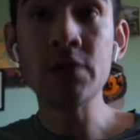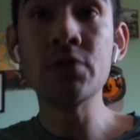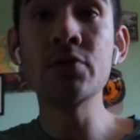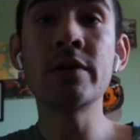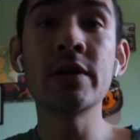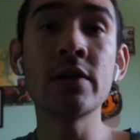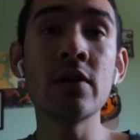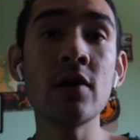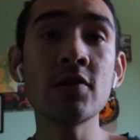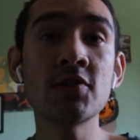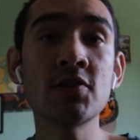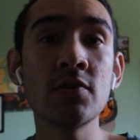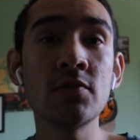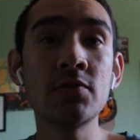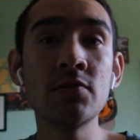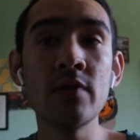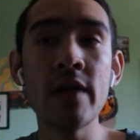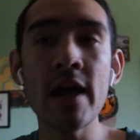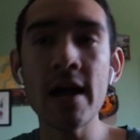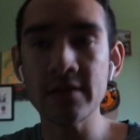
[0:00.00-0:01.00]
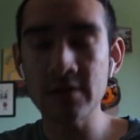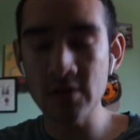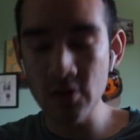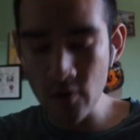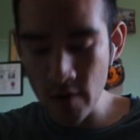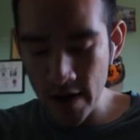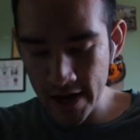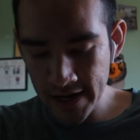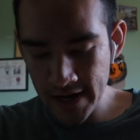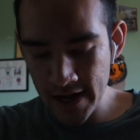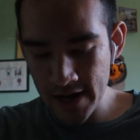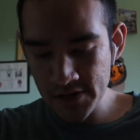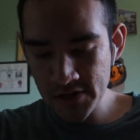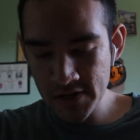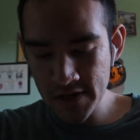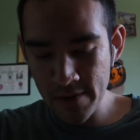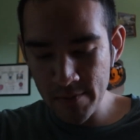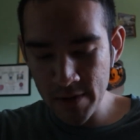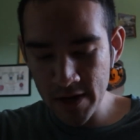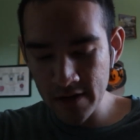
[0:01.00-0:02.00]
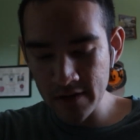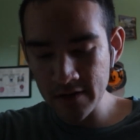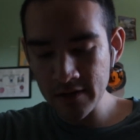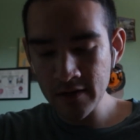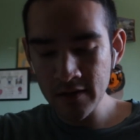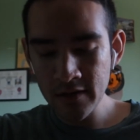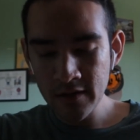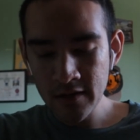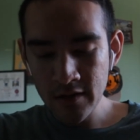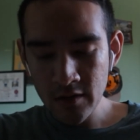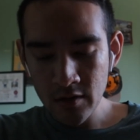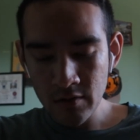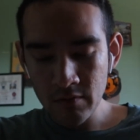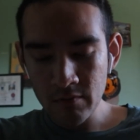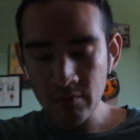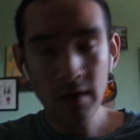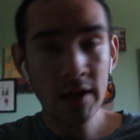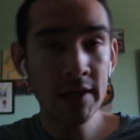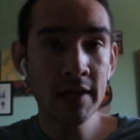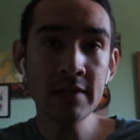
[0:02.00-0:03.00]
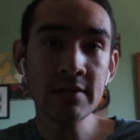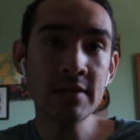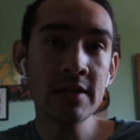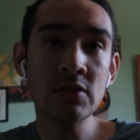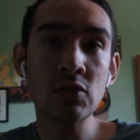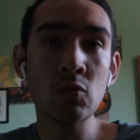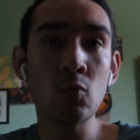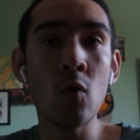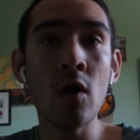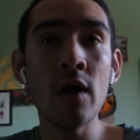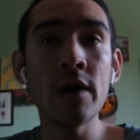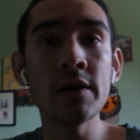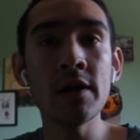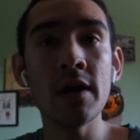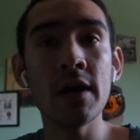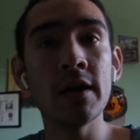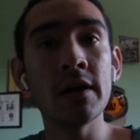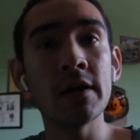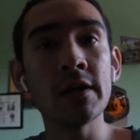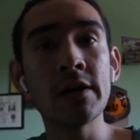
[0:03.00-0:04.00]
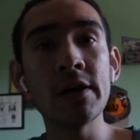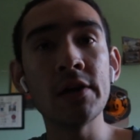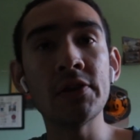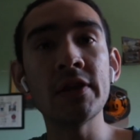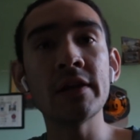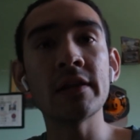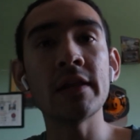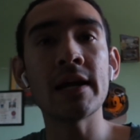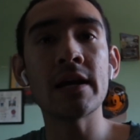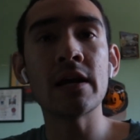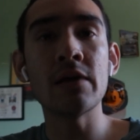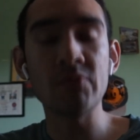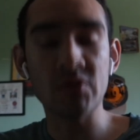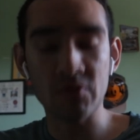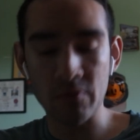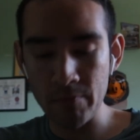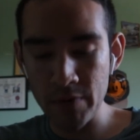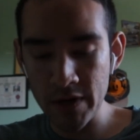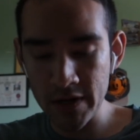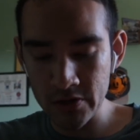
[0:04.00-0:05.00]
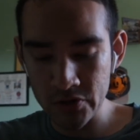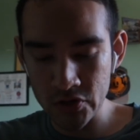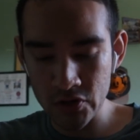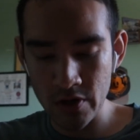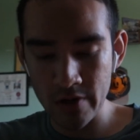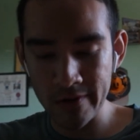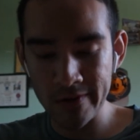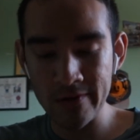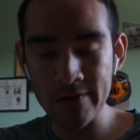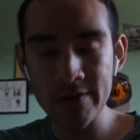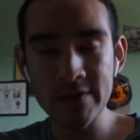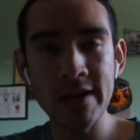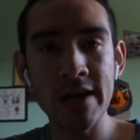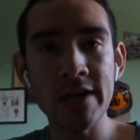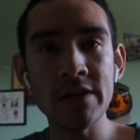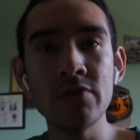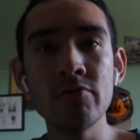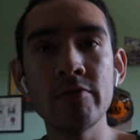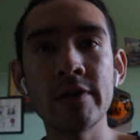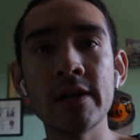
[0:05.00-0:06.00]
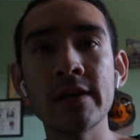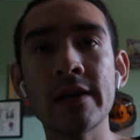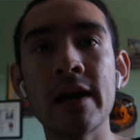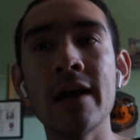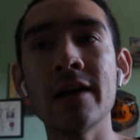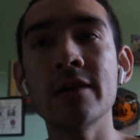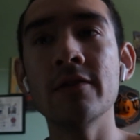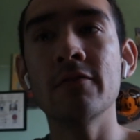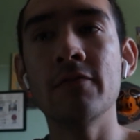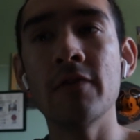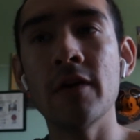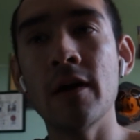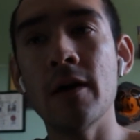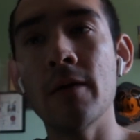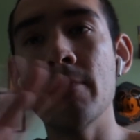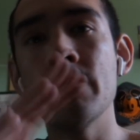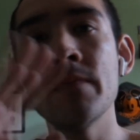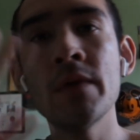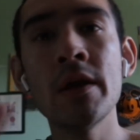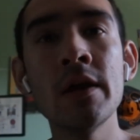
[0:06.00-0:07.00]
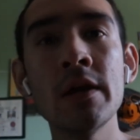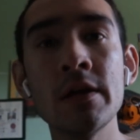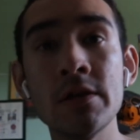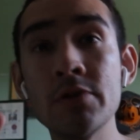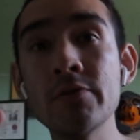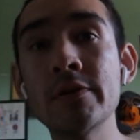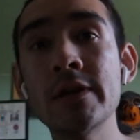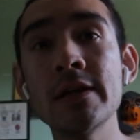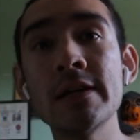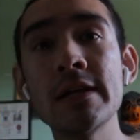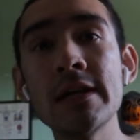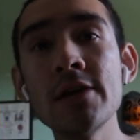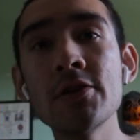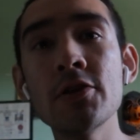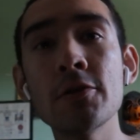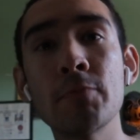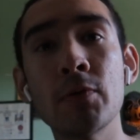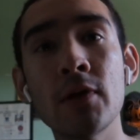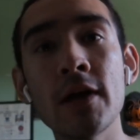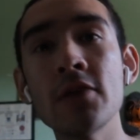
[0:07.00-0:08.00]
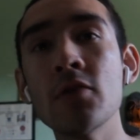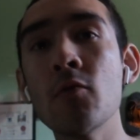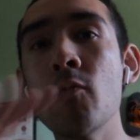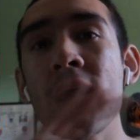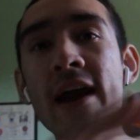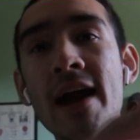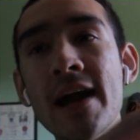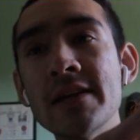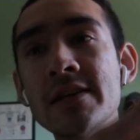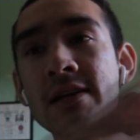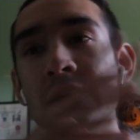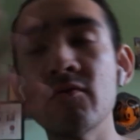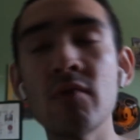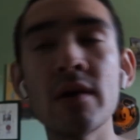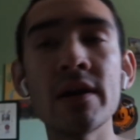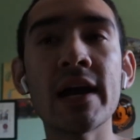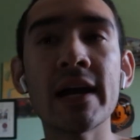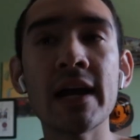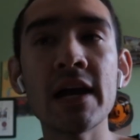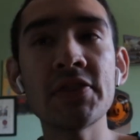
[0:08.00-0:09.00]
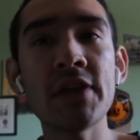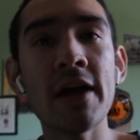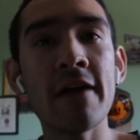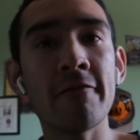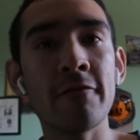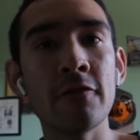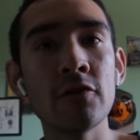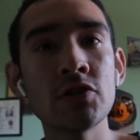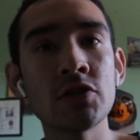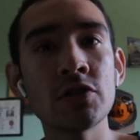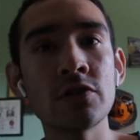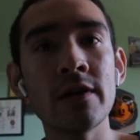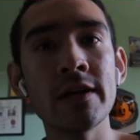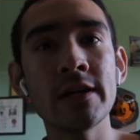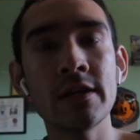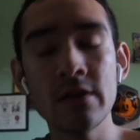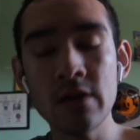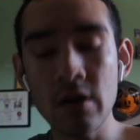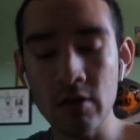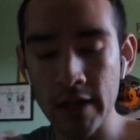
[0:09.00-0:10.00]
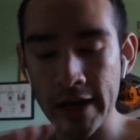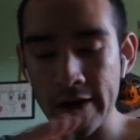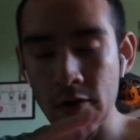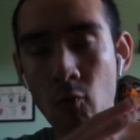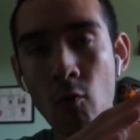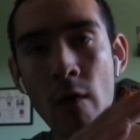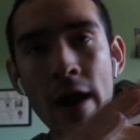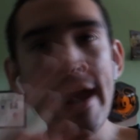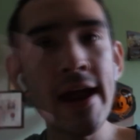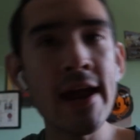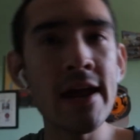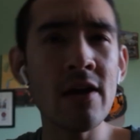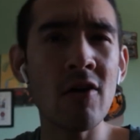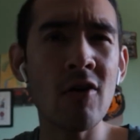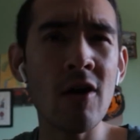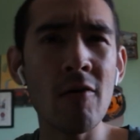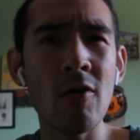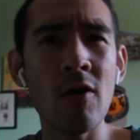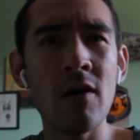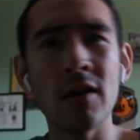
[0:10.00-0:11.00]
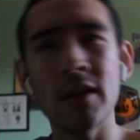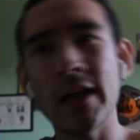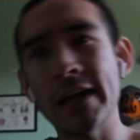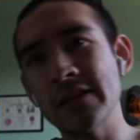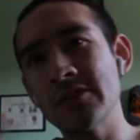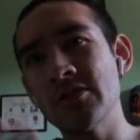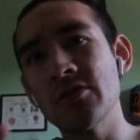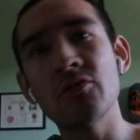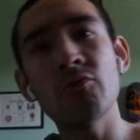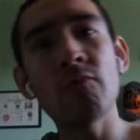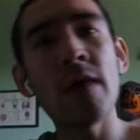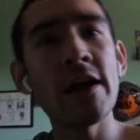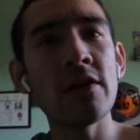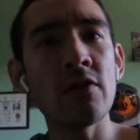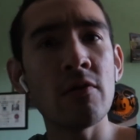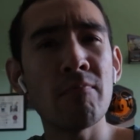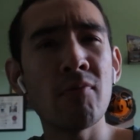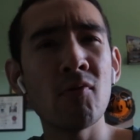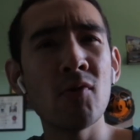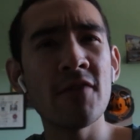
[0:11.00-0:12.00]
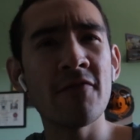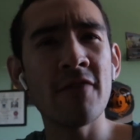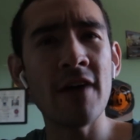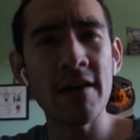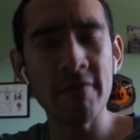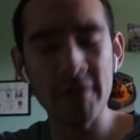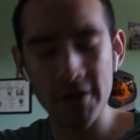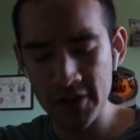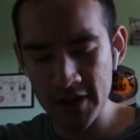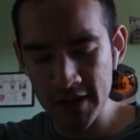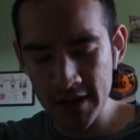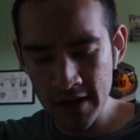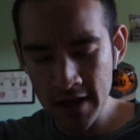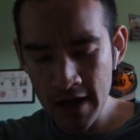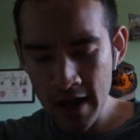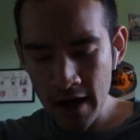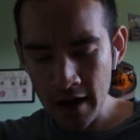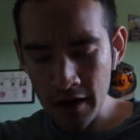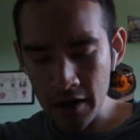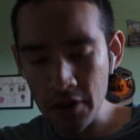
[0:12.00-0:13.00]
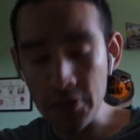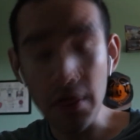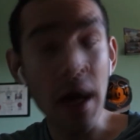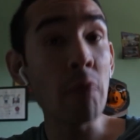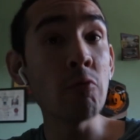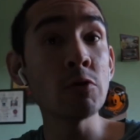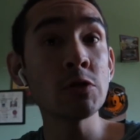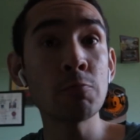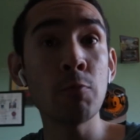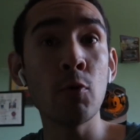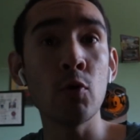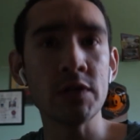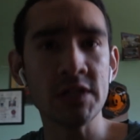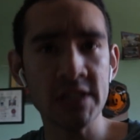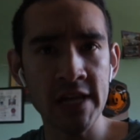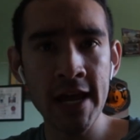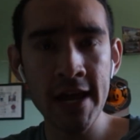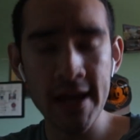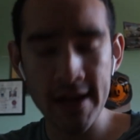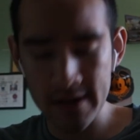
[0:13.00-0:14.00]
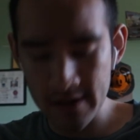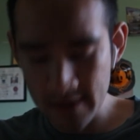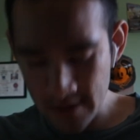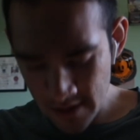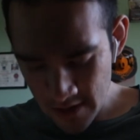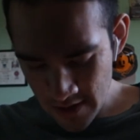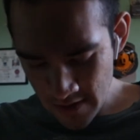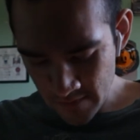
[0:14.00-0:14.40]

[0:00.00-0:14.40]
You can also do that too, I guess. I mean, I guess that's one good thing that comes from being a stroker, is that you can kind of, you could either play the way I did it when I got that first strike, you know, like way up, like to the right on board 5, I think. That was board 10,